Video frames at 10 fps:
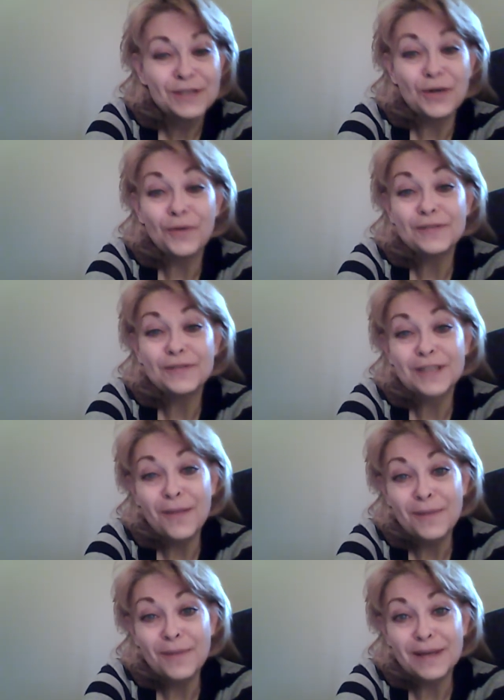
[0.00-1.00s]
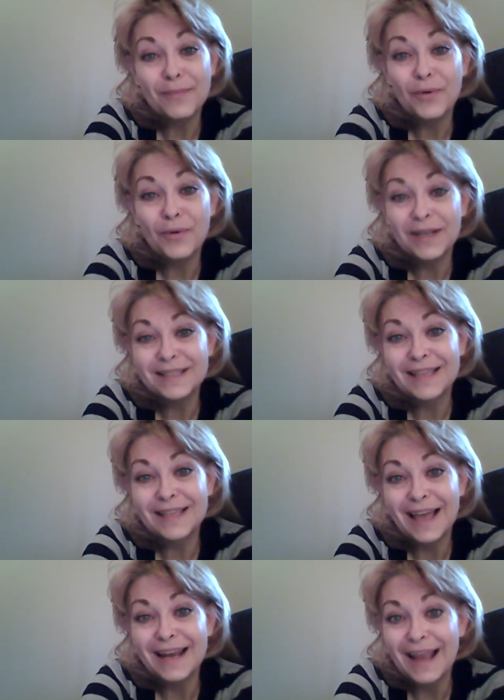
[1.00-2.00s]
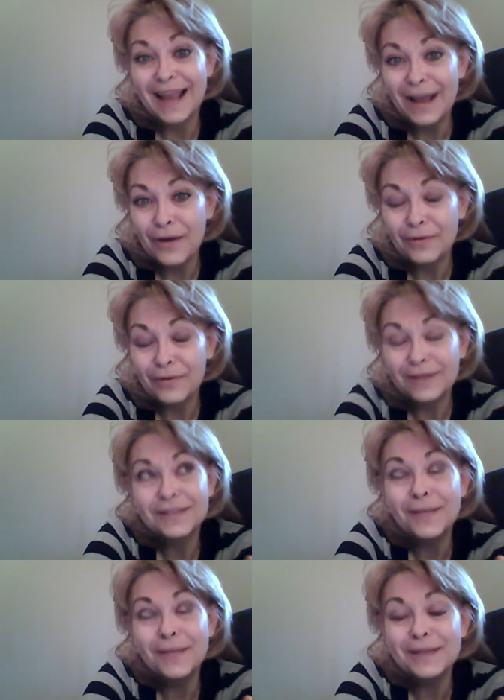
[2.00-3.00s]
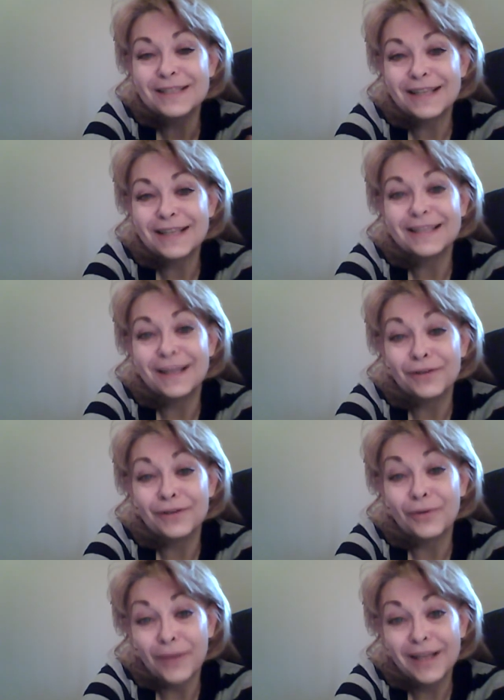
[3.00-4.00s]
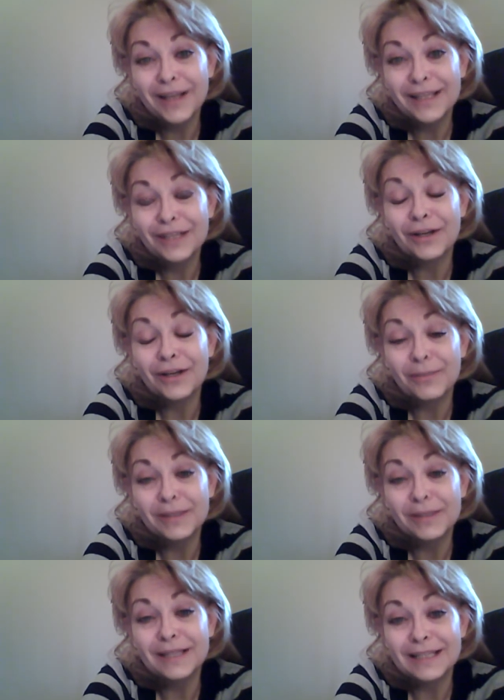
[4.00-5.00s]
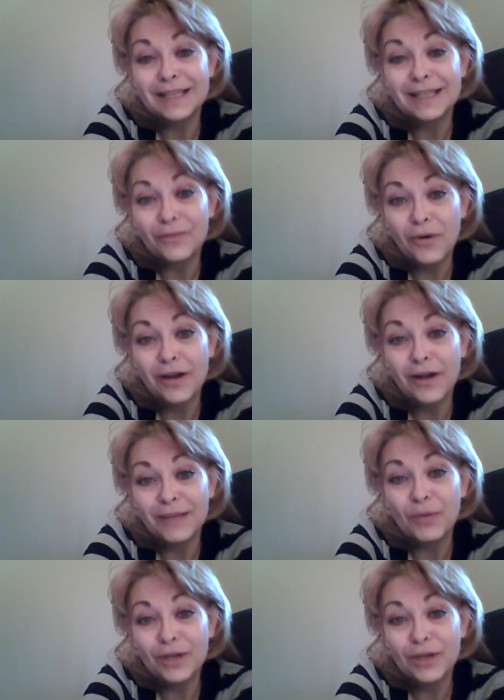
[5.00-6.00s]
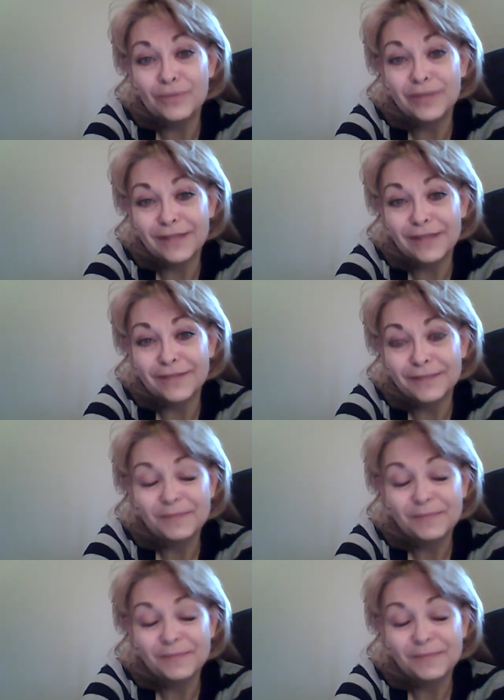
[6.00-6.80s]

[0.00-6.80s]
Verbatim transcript: so if somebody points that out, if somebody says, hey, you know what, you're completely dead wrong in what you believe in,